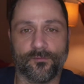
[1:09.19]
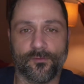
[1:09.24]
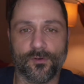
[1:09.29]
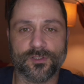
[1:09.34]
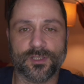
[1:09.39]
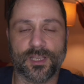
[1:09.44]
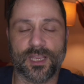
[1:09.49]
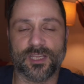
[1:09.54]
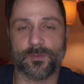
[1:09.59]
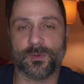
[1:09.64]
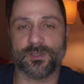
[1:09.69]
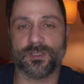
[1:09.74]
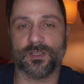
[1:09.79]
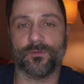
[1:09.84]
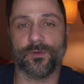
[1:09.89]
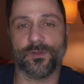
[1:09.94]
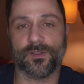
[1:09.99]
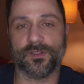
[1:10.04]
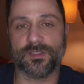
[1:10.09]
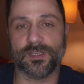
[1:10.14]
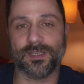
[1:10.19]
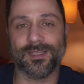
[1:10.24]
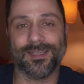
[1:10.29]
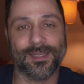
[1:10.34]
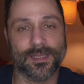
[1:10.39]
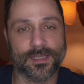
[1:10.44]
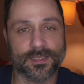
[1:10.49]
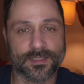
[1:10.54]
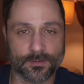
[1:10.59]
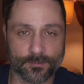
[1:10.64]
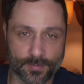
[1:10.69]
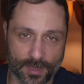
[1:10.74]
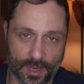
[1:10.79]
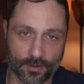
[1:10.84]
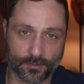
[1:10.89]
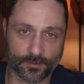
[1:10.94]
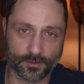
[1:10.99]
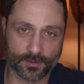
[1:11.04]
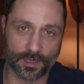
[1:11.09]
First, I ask myself what the scene is about.